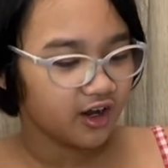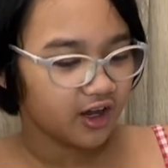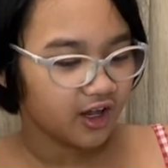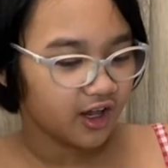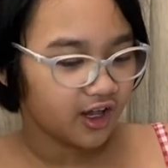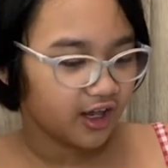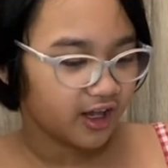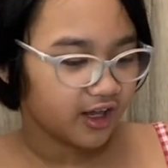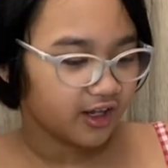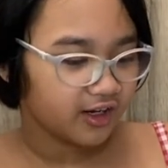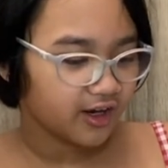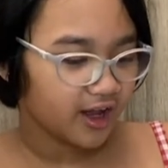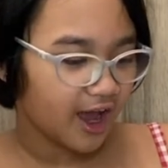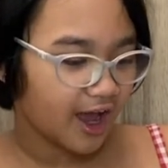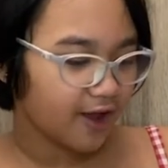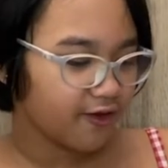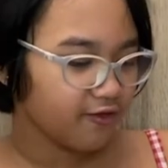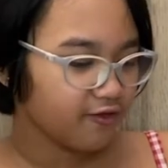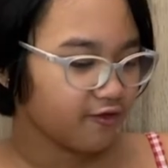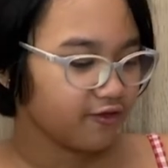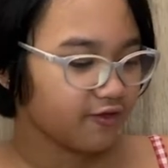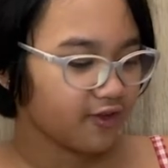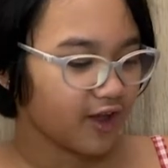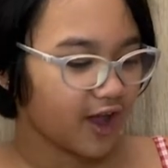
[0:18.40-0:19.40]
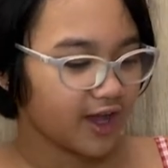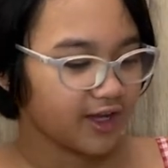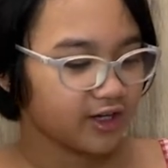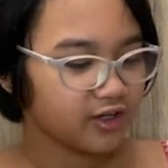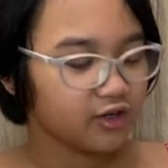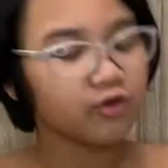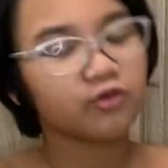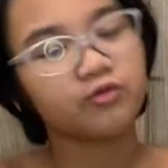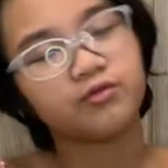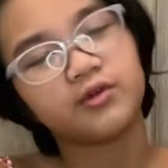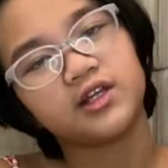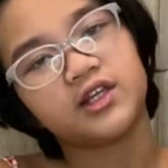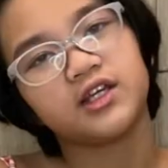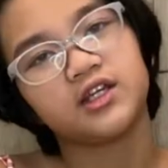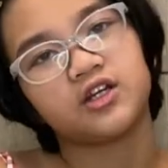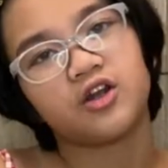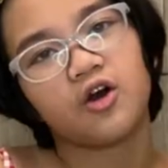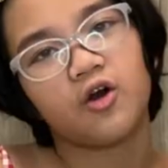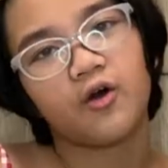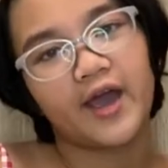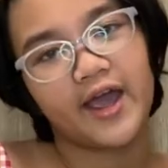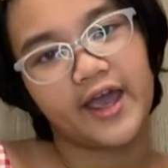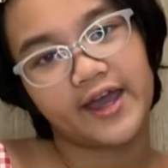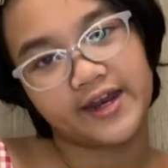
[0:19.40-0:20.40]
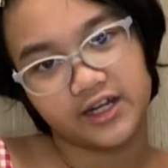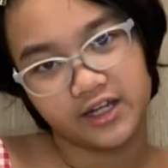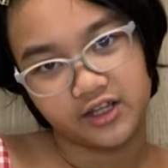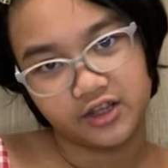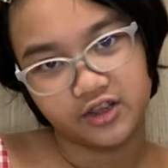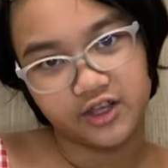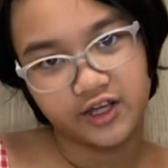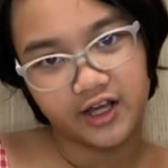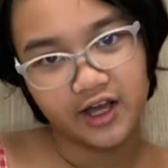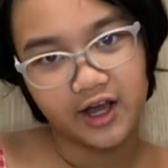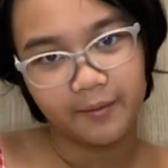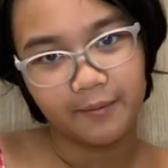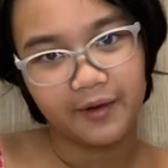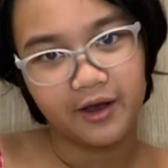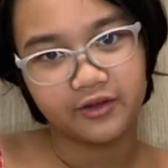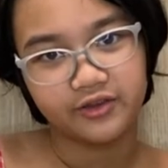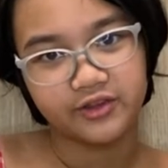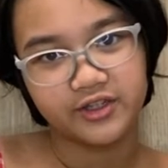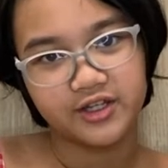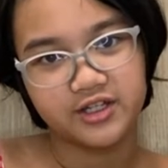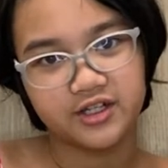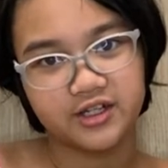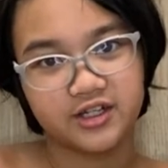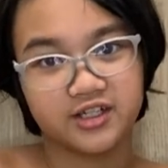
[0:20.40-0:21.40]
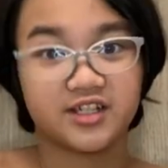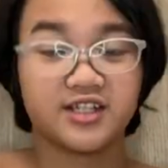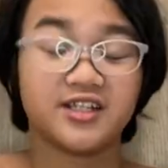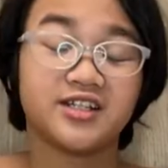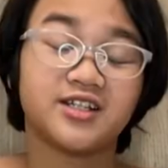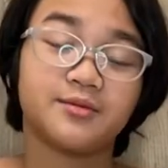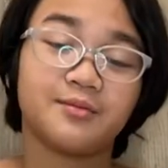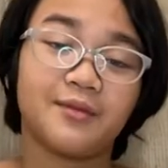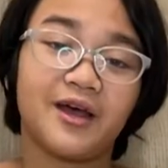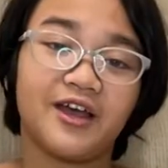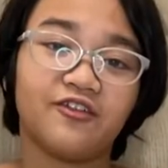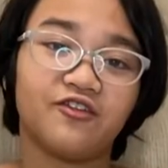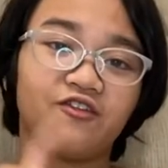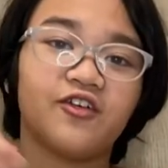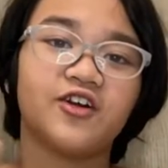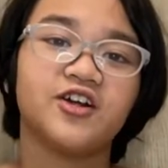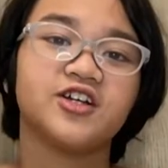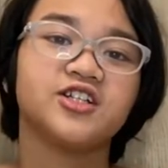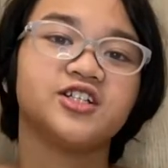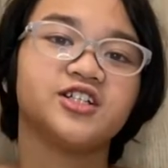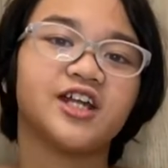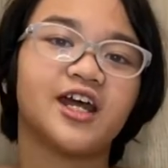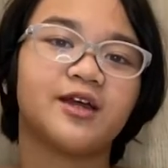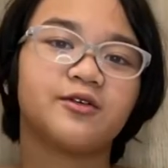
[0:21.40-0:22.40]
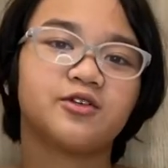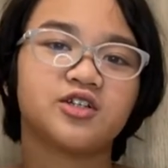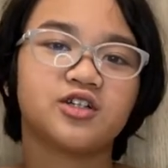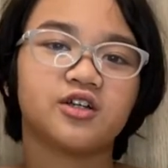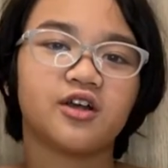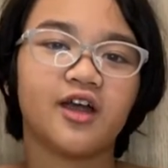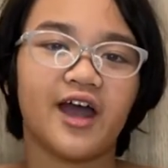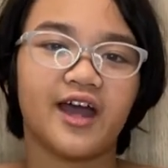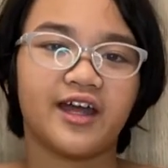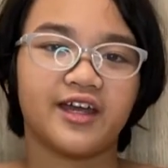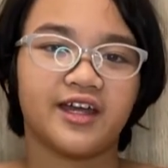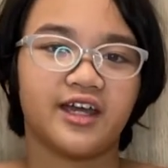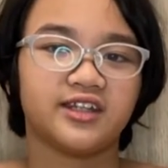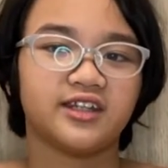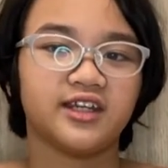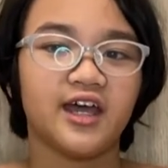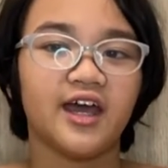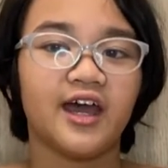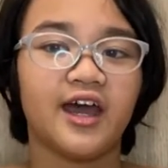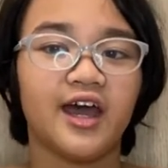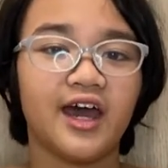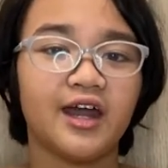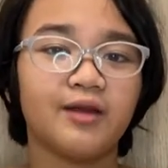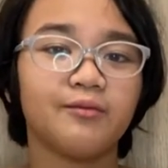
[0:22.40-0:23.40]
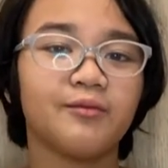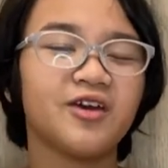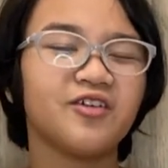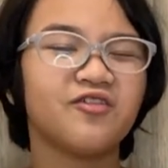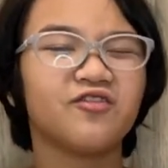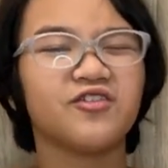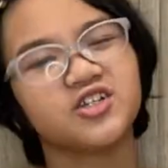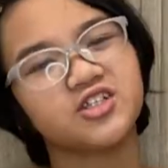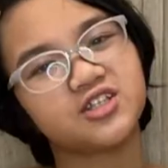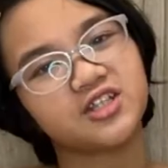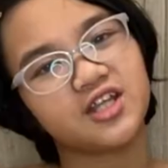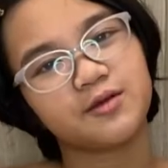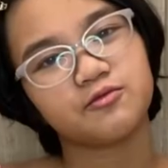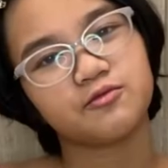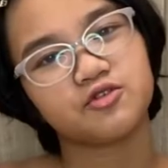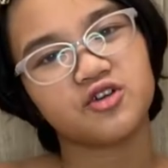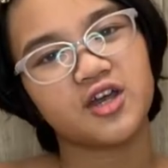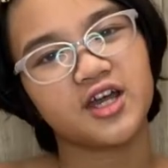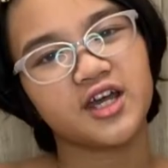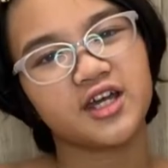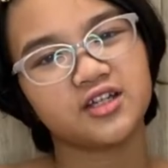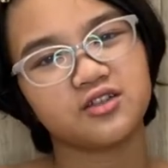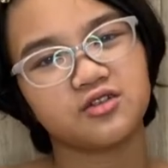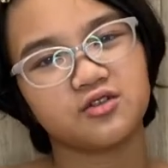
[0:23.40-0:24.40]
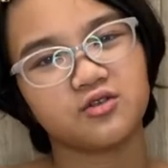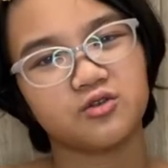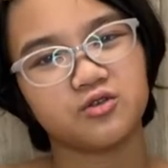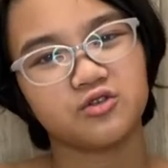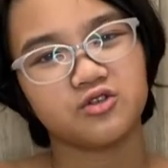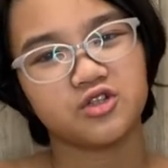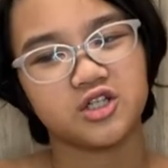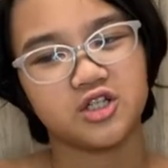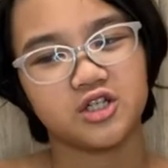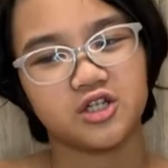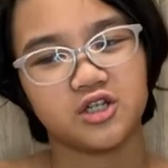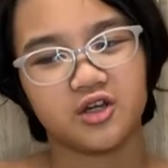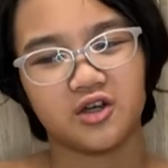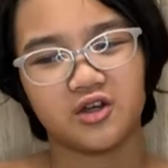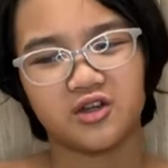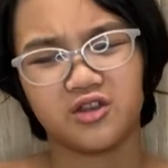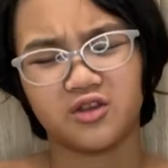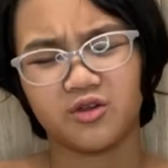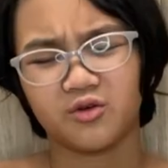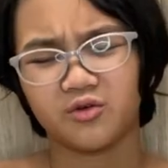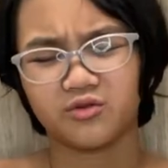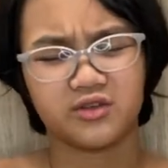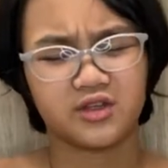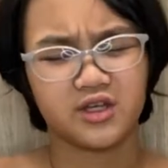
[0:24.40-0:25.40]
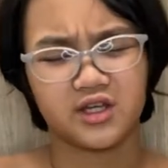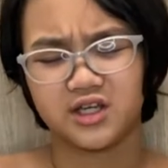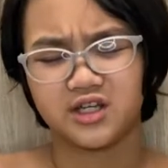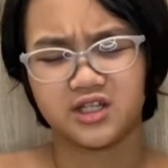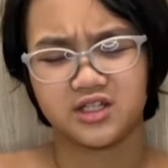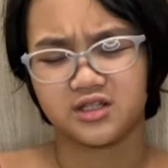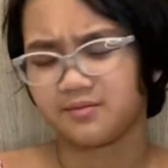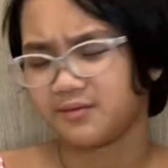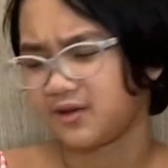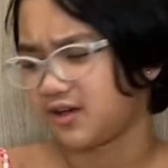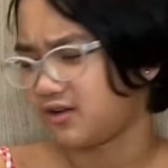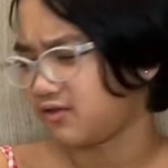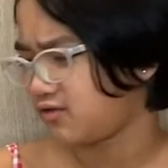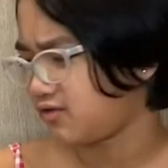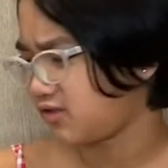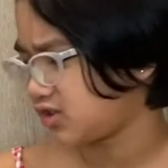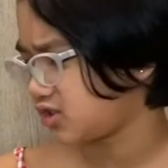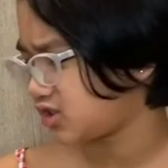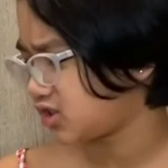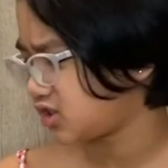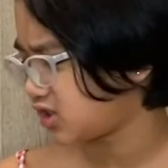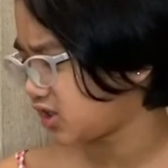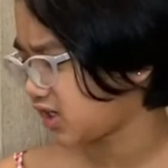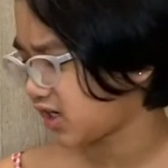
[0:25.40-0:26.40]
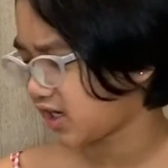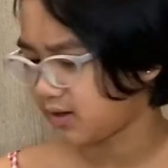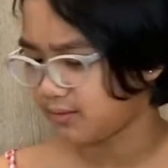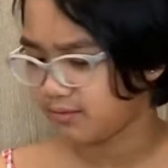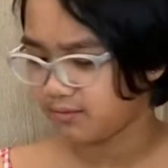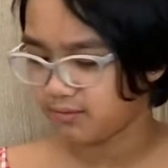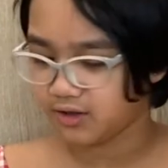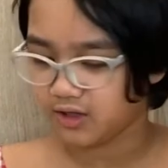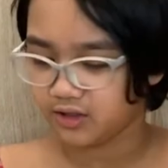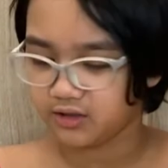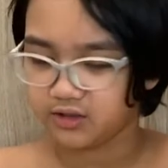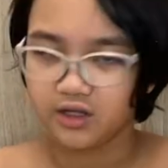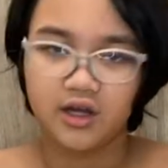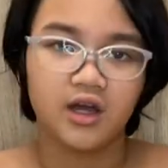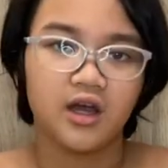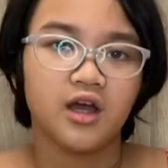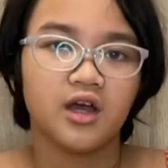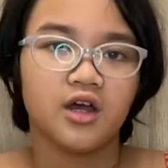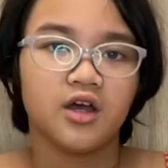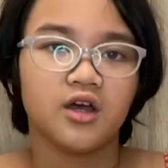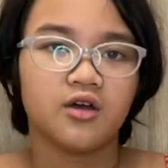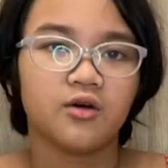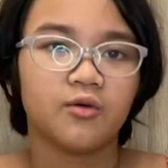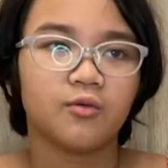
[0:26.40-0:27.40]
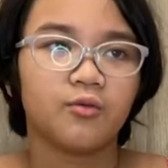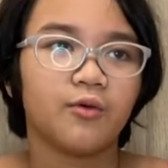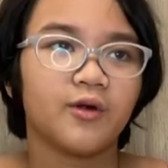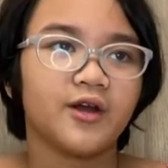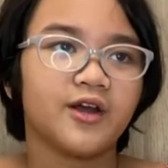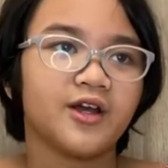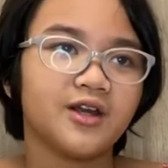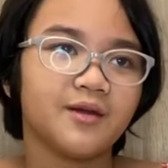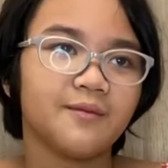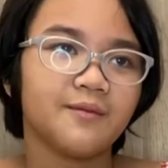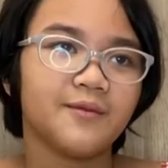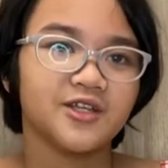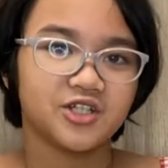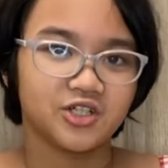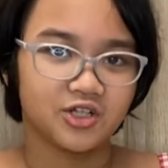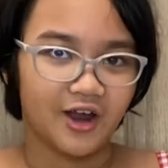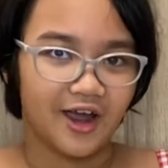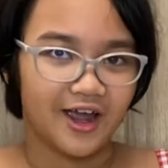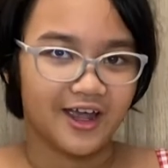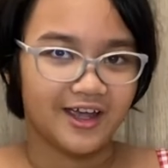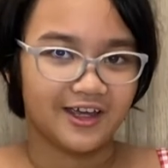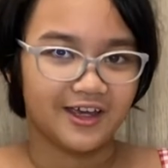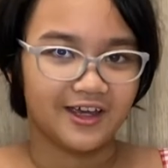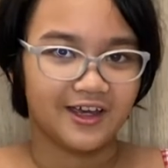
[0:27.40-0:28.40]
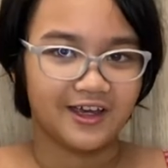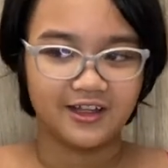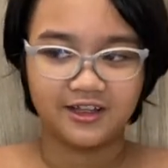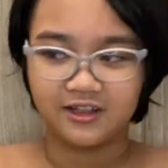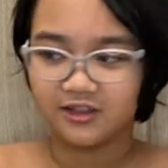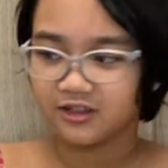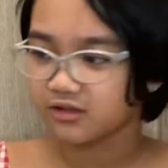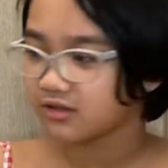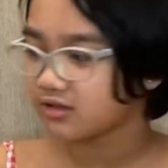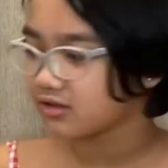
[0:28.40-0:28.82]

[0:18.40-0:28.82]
And I've, I don't really know anything about this because this is my first time trying it. And my first time trying sushi, I don't think it's my first time, but we're gonna be trying it.